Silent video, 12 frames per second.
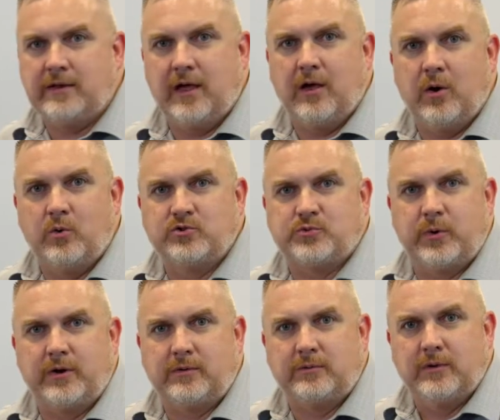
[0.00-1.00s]
Hose
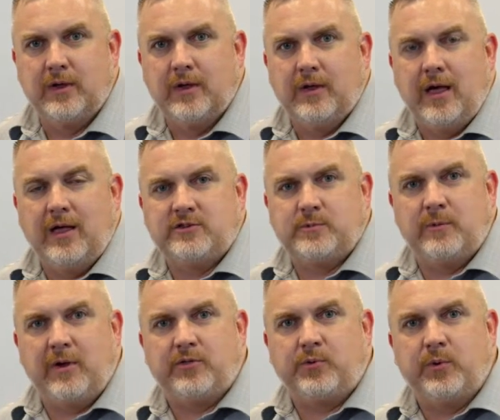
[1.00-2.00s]
Reel. It's been
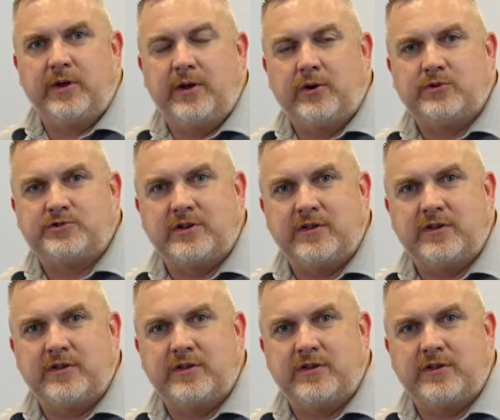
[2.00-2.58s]
about 3 years in